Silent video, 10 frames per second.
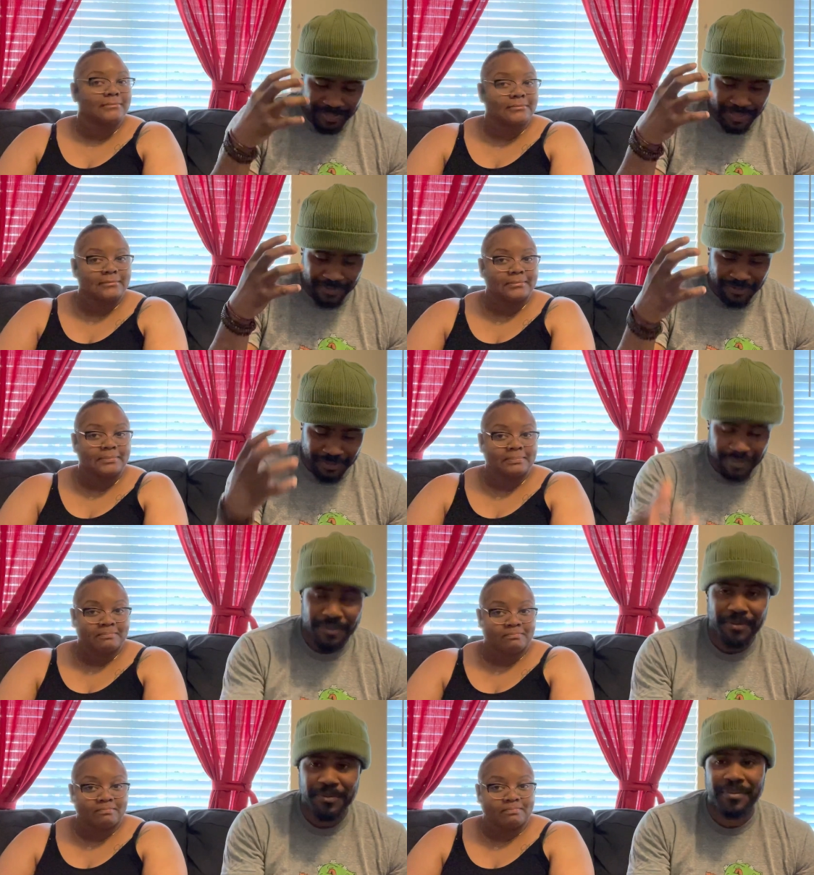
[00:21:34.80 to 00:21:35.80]
Speaker 1: to give to
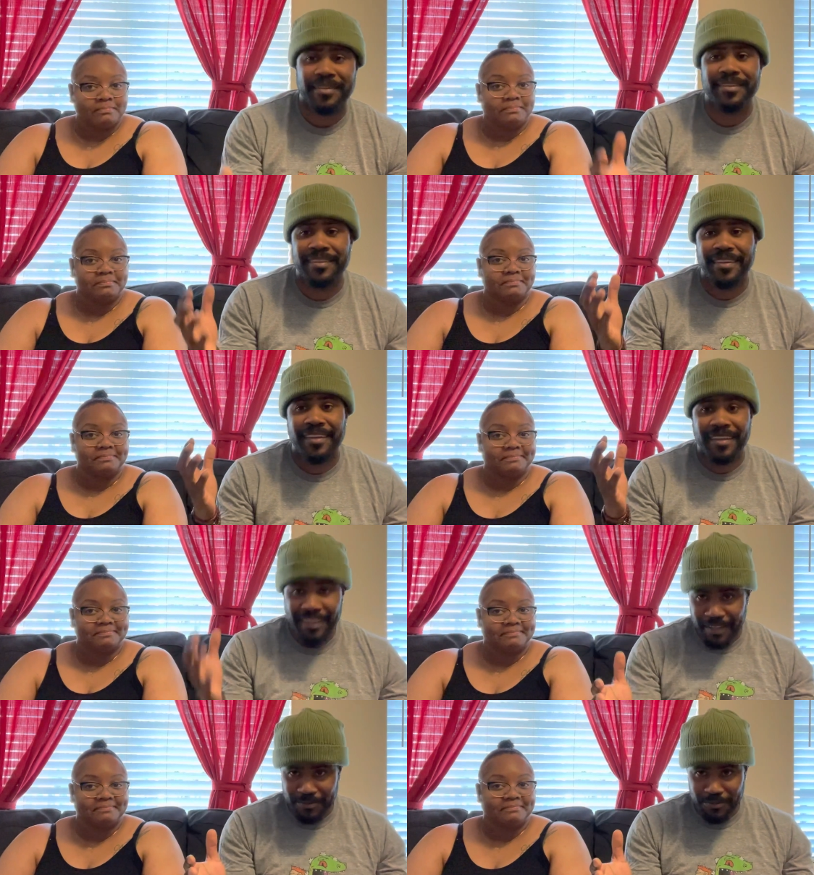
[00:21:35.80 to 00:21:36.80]
you. And
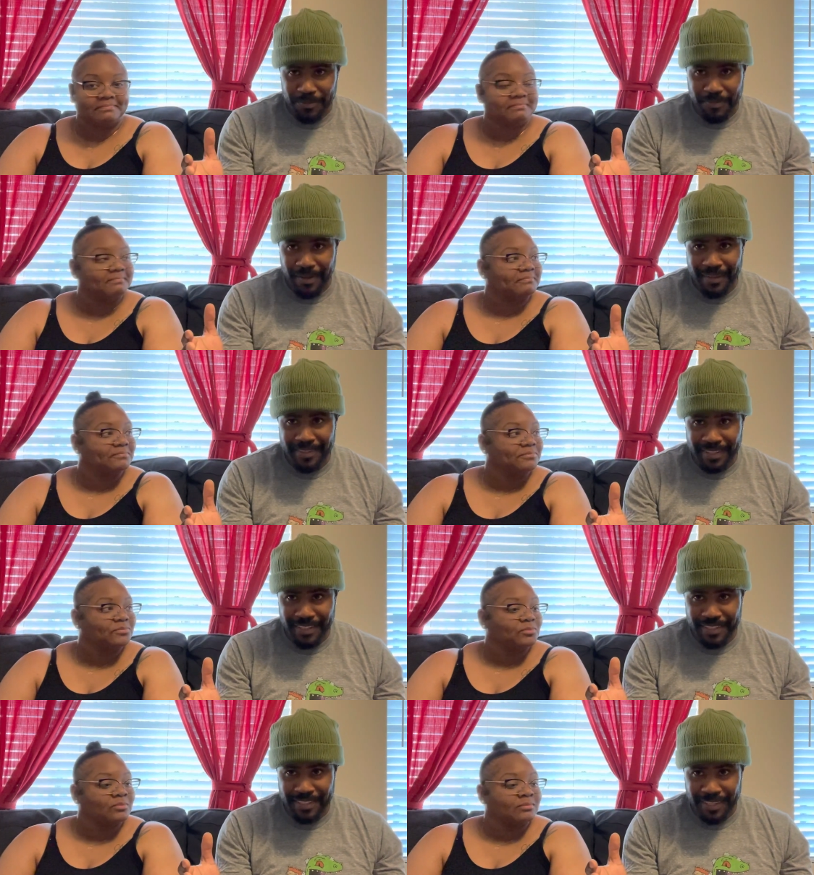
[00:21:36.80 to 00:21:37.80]
that's where my
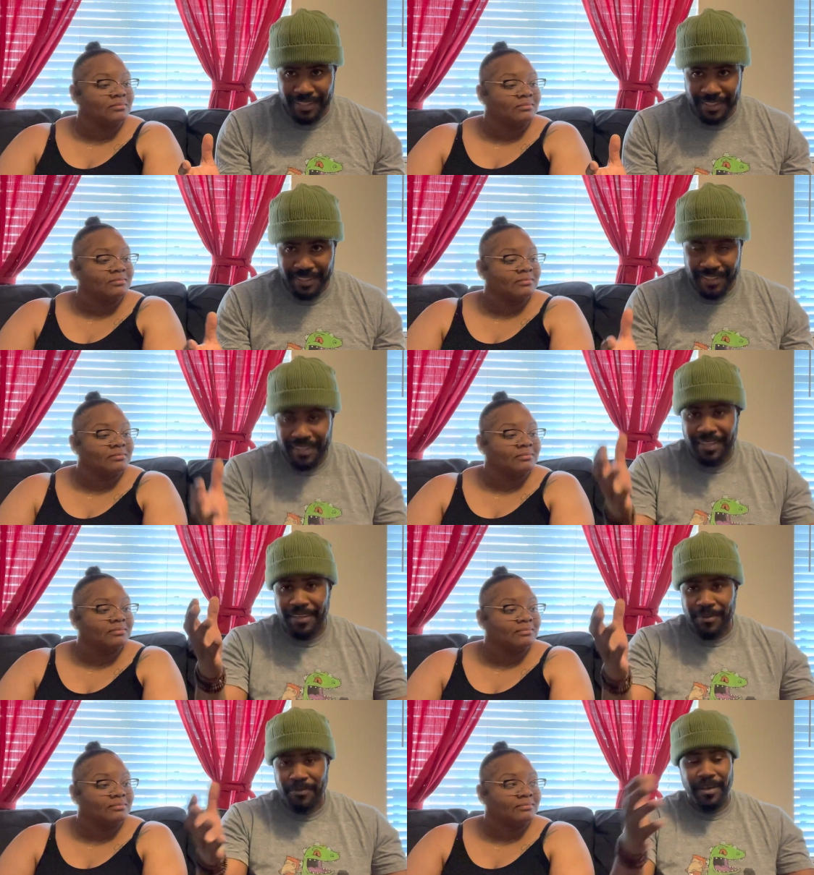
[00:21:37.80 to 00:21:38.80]
section ends.
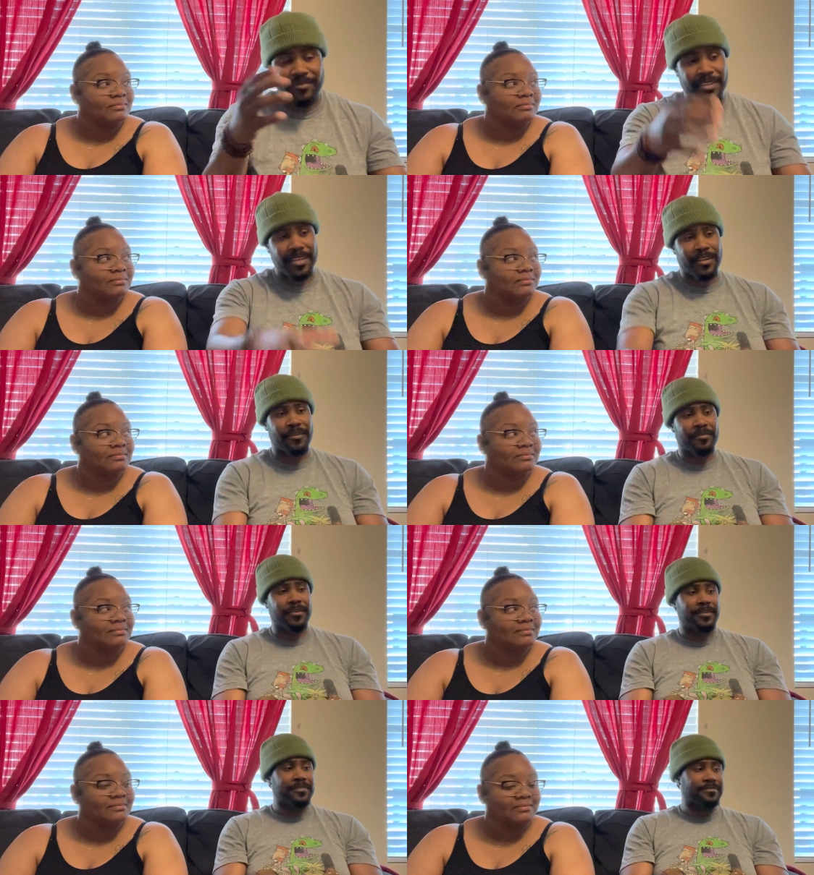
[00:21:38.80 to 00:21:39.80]
Why take it over.
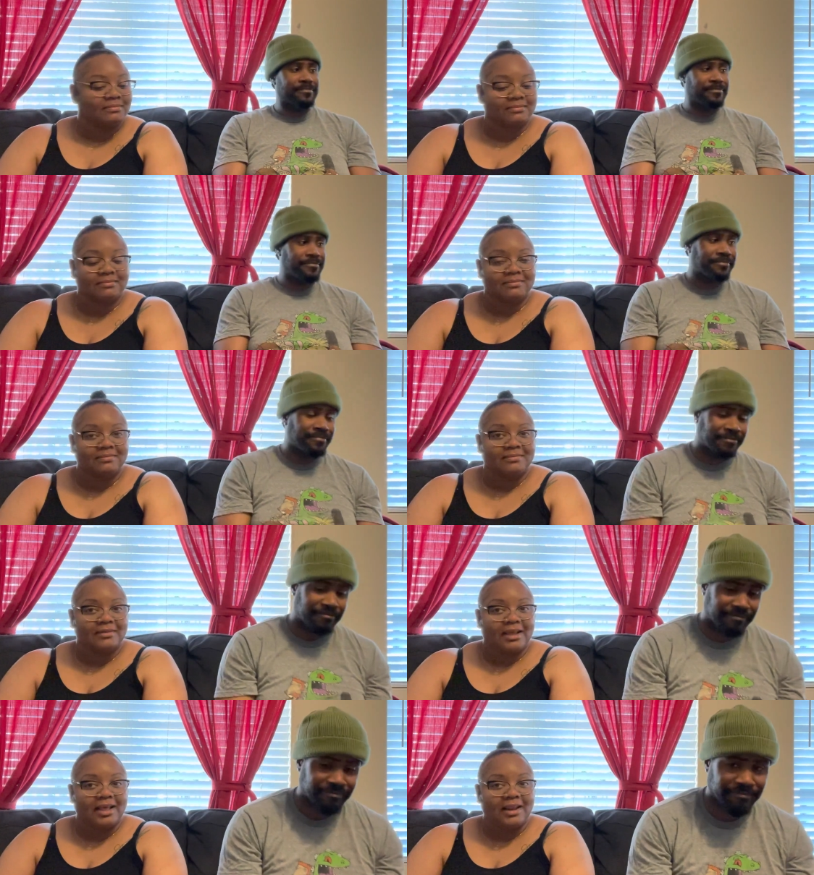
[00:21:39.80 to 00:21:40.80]

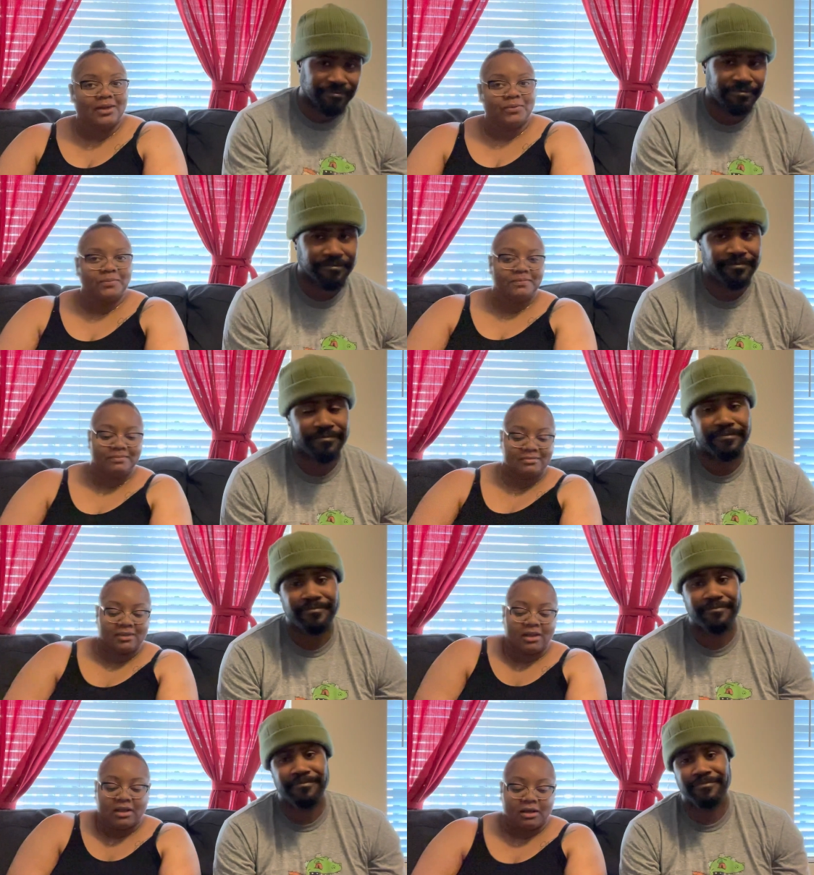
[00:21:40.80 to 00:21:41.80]
Speaker 2: Hello.
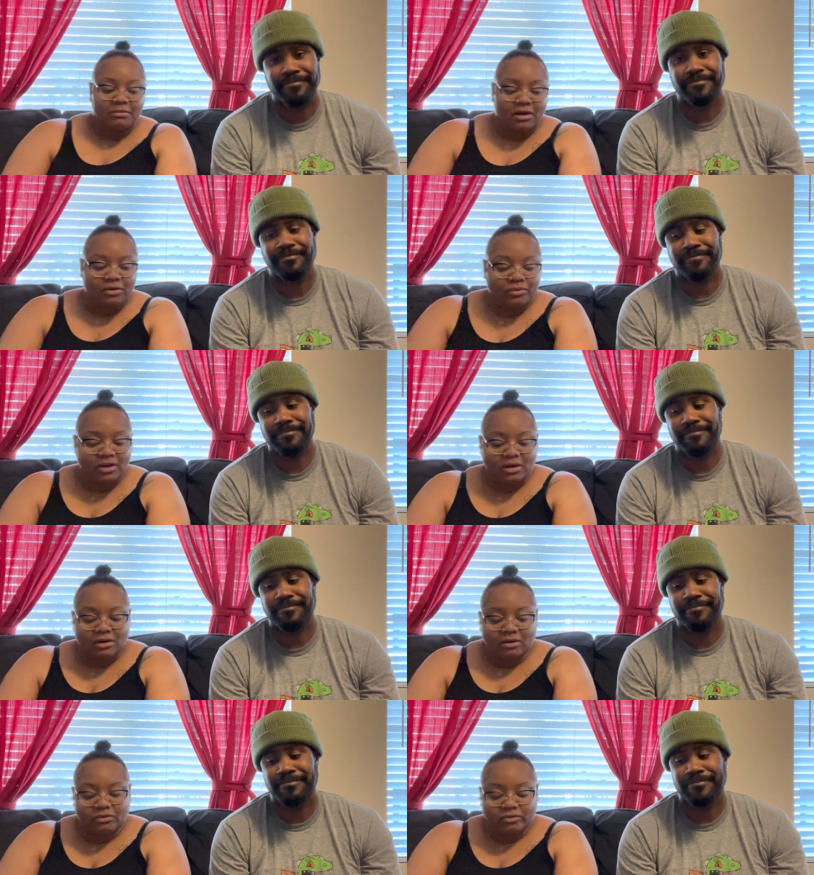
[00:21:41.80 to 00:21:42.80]
I'm going to read
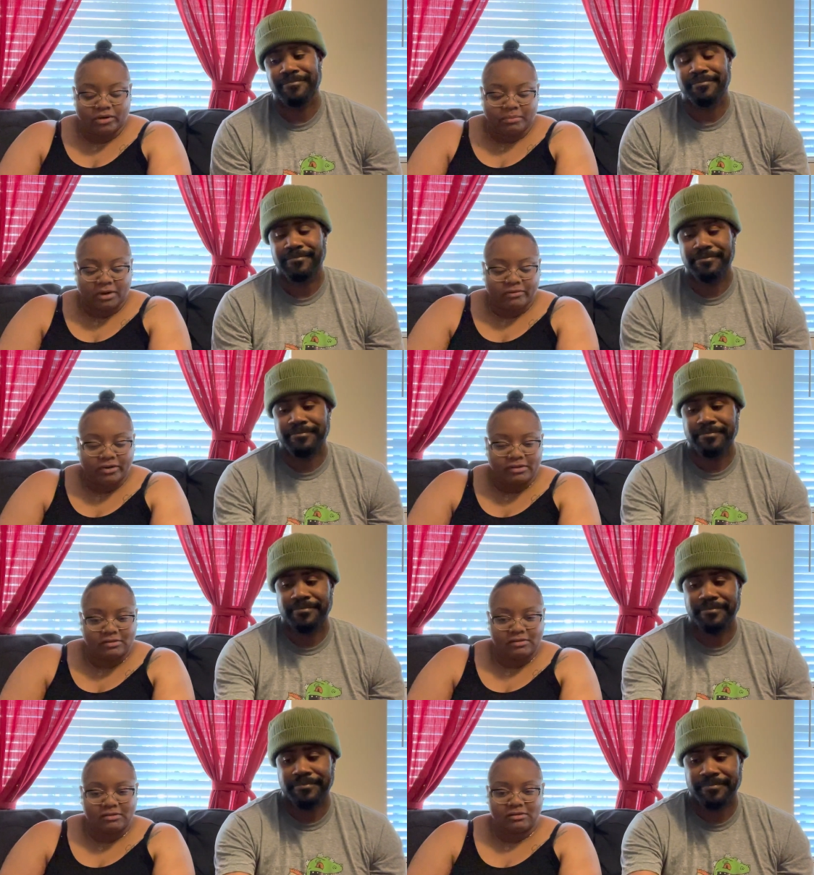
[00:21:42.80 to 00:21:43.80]
over my verses
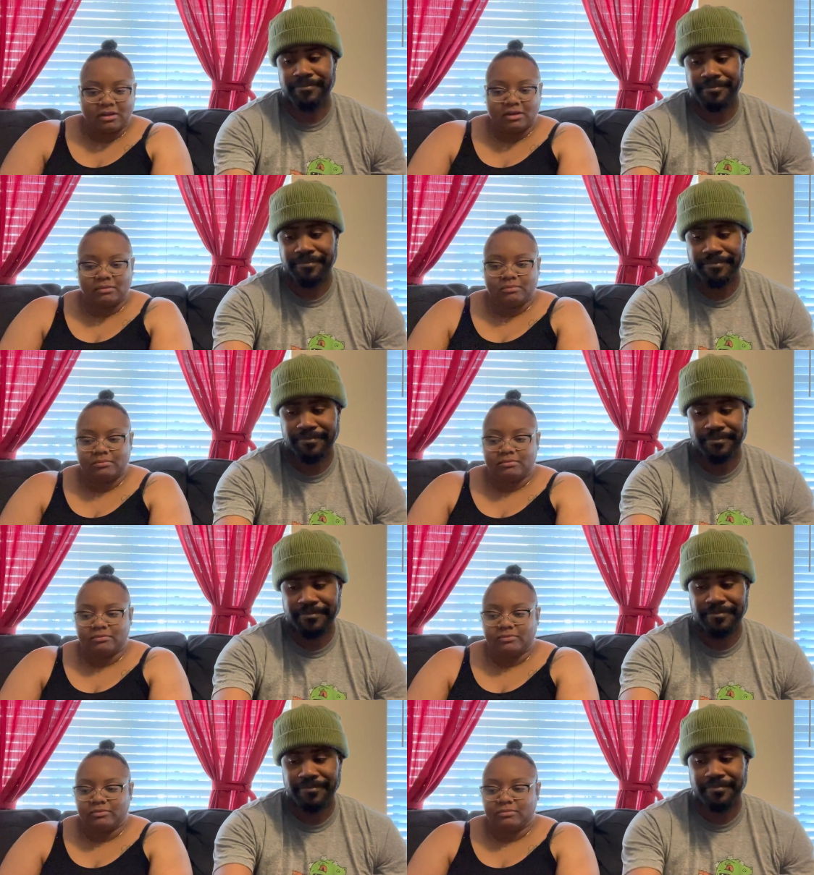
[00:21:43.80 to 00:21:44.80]
um,
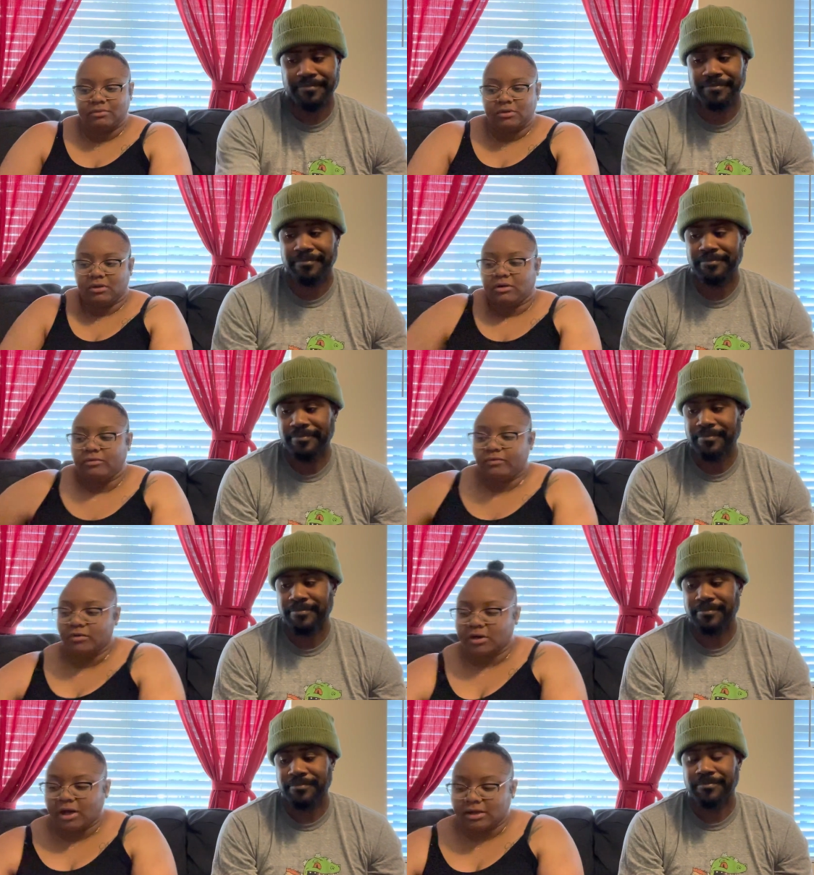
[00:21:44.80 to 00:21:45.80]
for
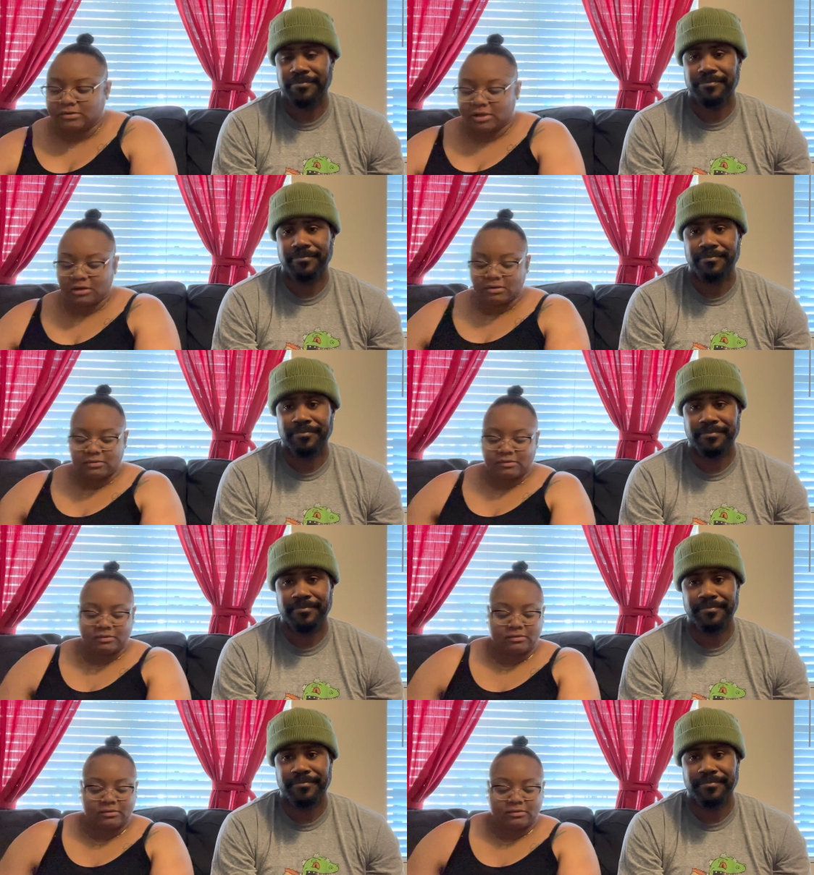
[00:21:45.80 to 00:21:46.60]
context.